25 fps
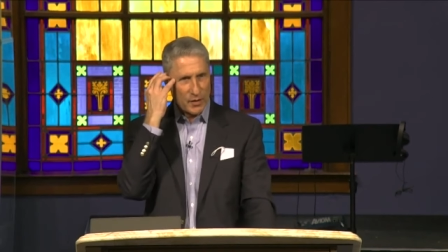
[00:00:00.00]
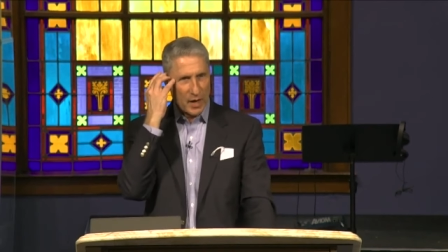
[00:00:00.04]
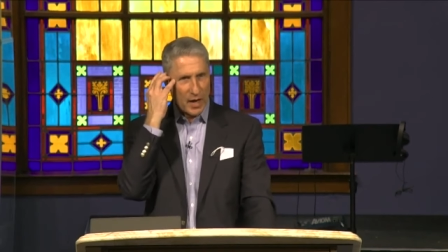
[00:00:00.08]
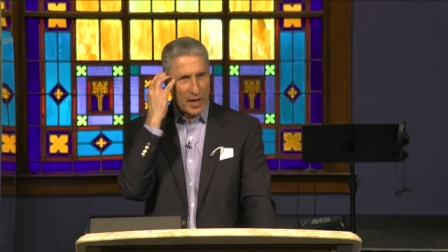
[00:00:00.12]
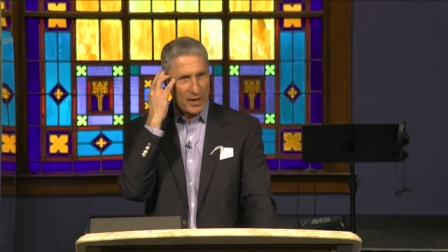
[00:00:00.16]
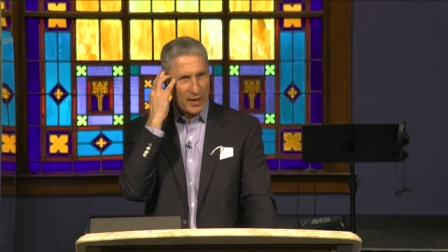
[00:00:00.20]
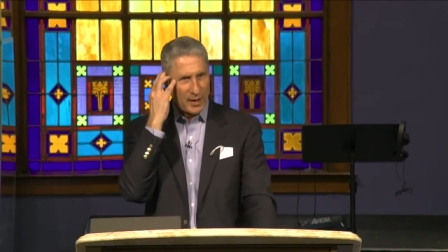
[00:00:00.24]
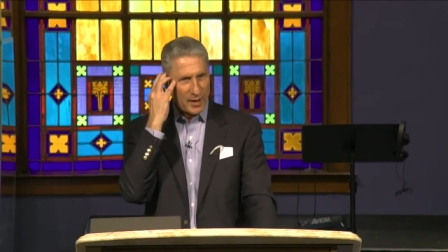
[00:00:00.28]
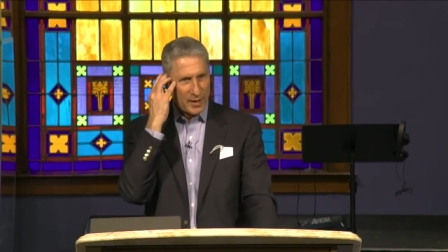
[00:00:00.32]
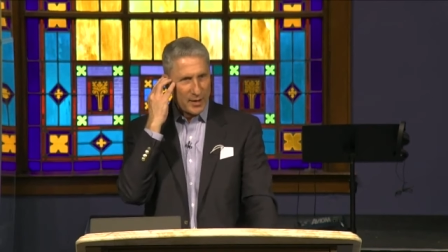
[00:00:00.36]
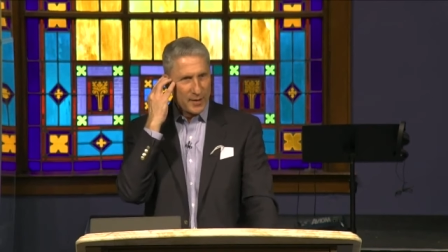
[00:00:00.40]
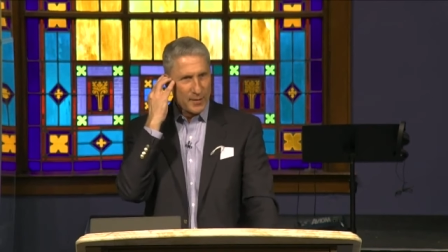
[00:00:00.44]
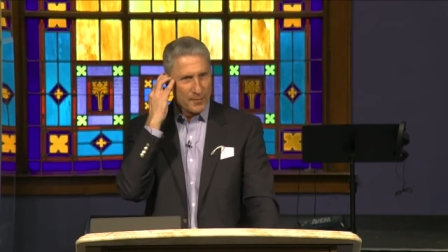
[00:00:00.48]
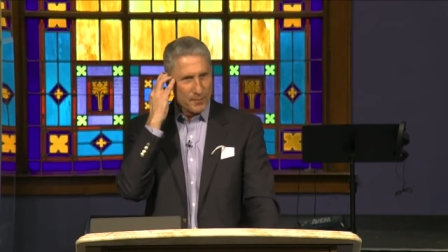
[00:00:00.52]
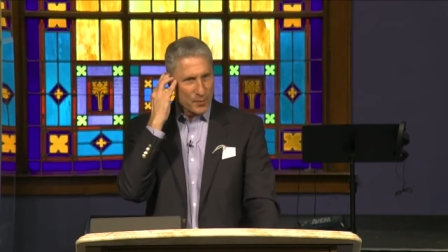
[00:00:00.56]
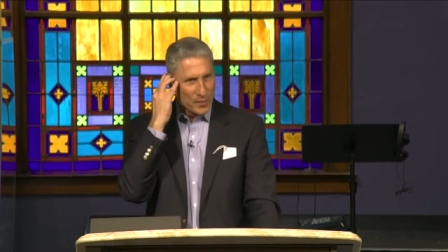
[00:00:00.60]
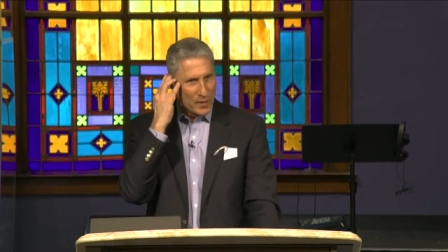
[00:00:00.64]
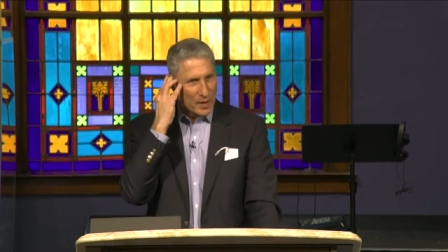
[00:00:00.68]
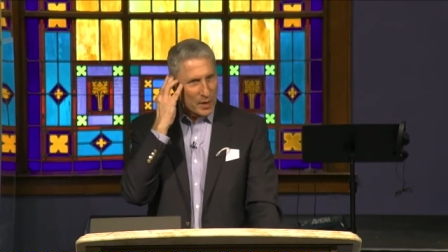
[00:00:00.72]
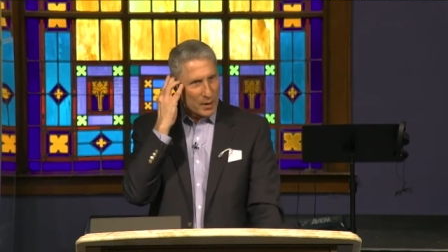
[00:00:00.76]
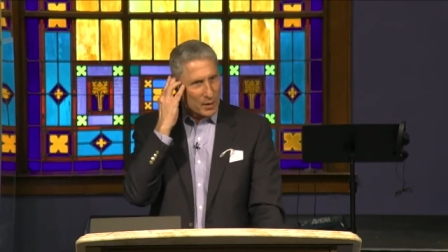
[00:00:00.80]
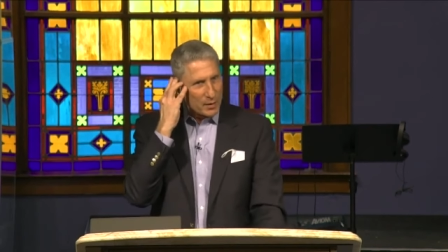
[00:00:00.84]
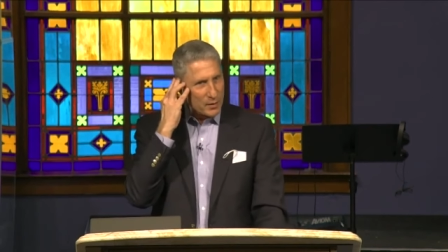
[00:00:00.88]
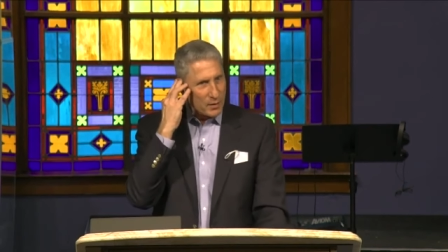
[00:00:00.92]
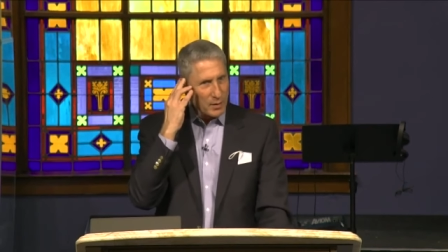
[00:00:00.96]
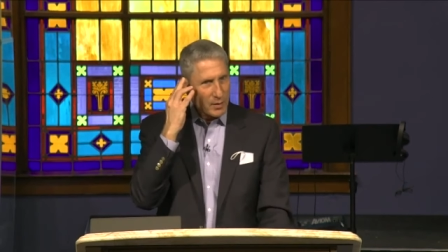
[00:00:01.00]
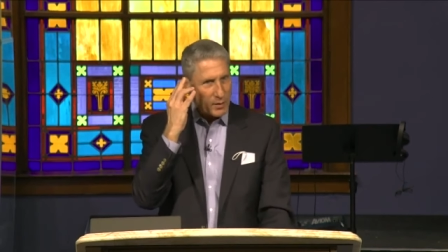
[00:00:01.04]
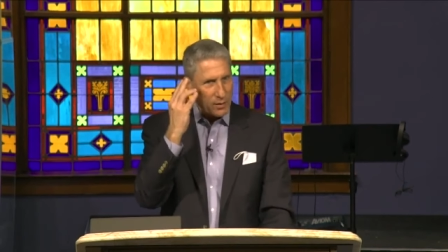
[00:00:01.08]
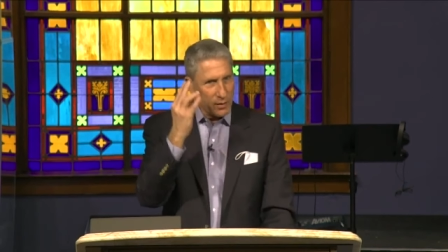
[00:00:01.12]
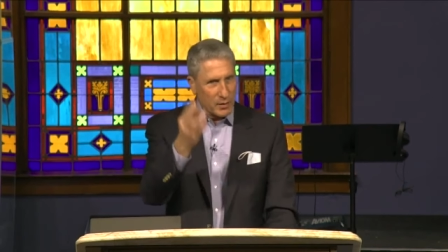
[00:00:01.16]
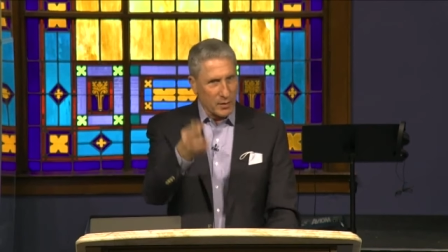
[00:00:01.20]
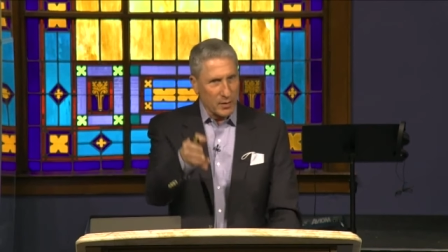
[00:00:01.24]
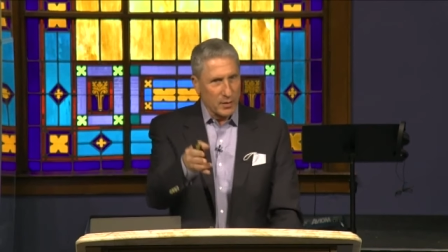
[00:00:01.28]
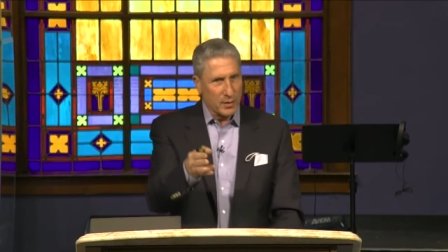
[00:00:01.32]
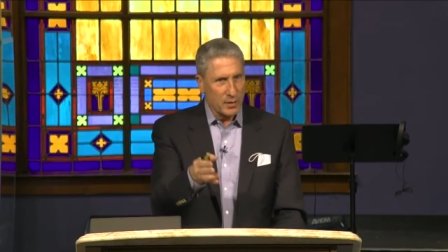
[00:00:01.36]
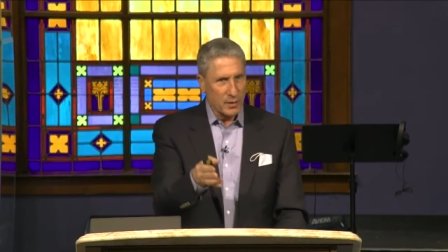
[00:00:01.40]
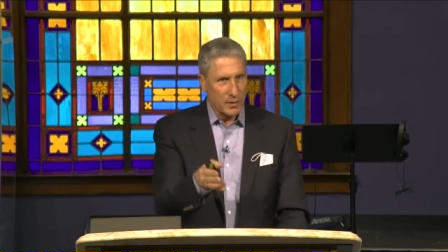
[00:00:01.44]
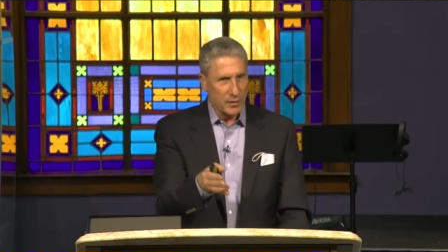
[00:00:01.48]
right?
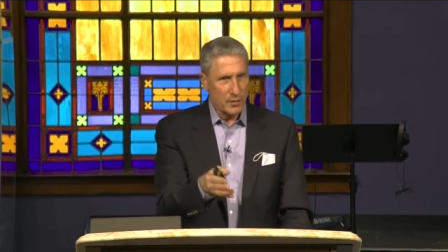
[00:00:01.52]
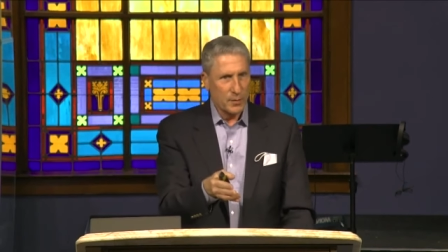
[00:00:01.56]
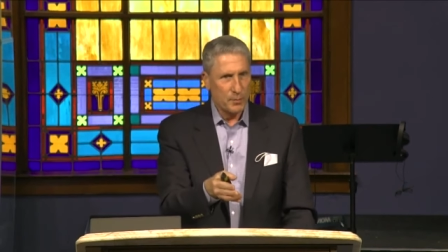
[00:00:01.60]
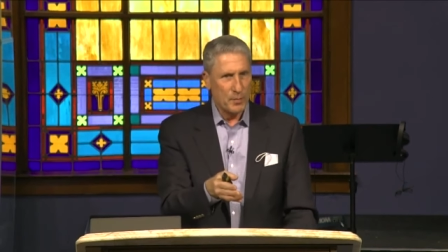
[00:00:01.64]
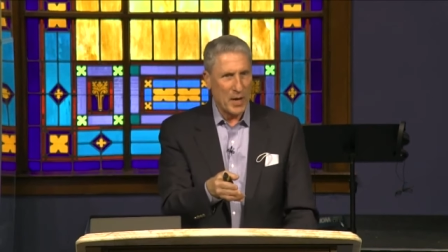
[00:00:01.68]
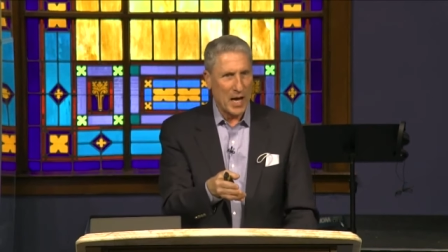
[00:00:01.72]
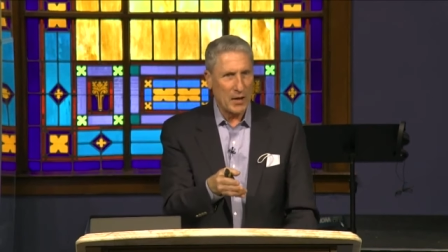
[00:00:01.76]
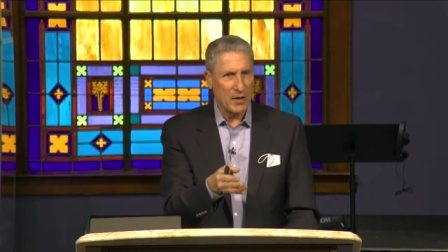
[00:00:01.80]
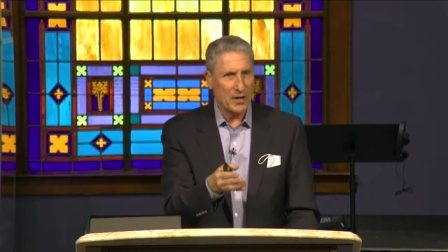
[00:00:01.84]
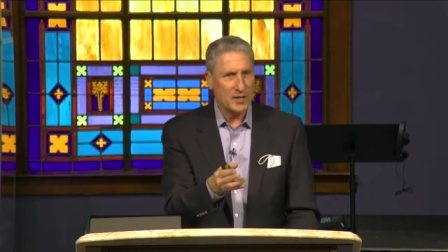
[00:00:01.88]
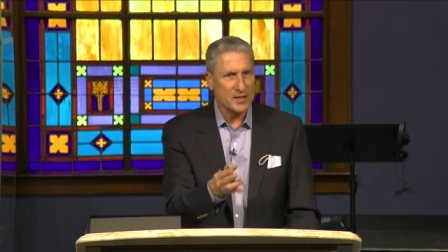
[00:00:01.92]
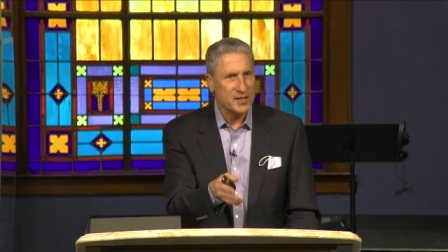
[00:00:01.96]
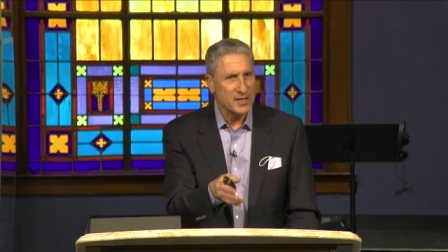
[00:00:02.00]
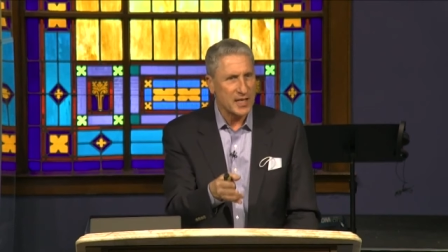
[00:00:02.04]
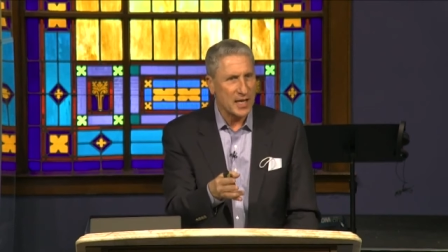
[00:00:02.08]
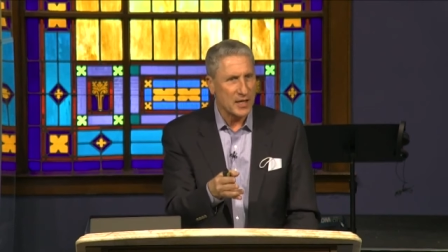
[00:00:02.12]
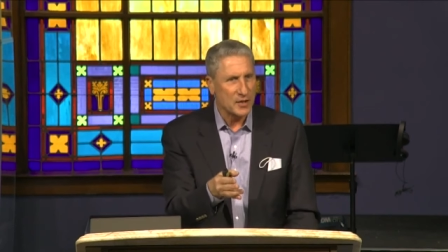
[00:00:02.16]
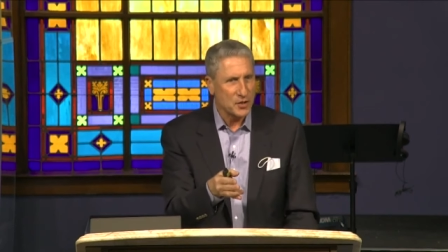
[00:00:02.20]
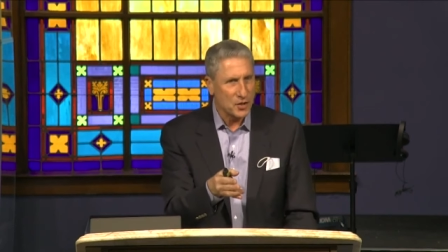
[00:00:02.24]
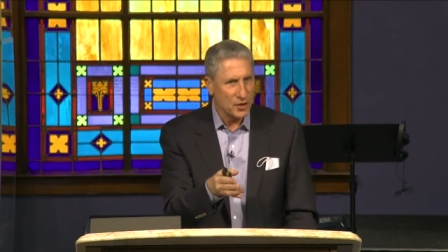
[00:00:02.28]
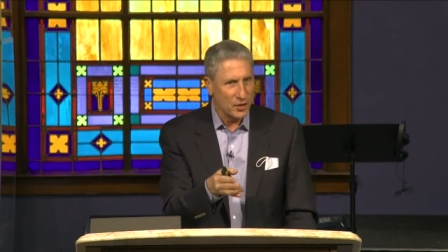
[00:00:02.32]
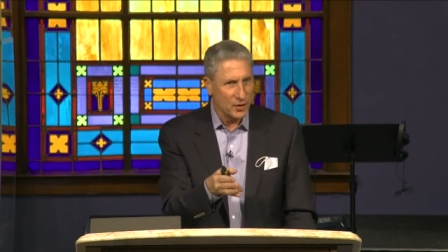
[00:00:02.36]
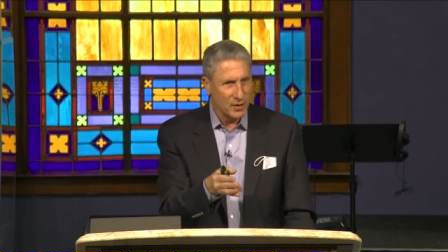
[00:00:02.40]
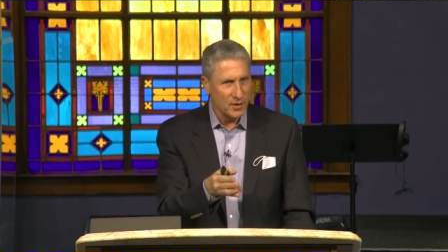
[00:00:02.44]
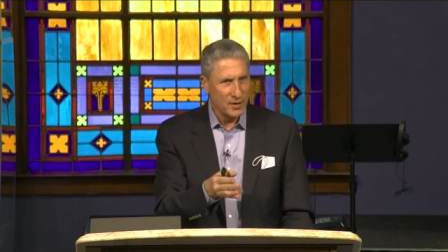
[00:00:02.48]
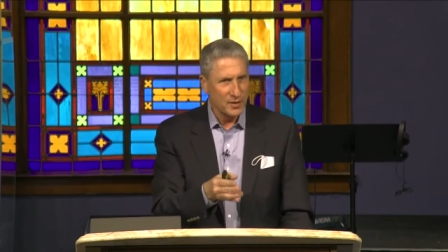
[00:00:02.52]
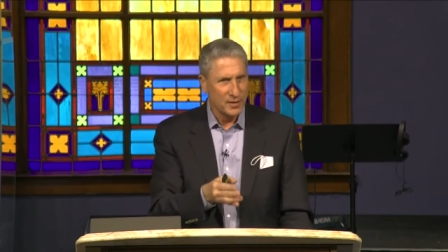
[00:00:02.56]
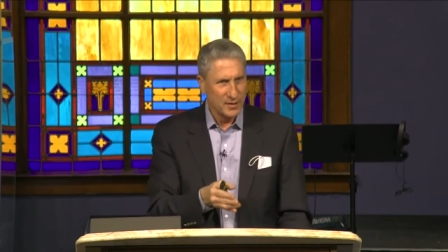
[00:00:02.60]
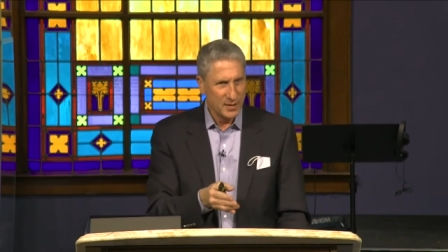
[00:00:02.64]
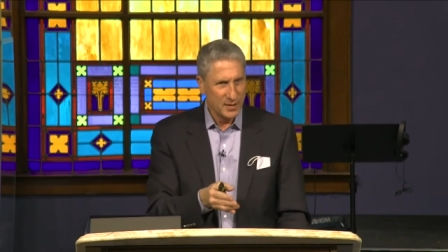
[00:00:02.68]
About essential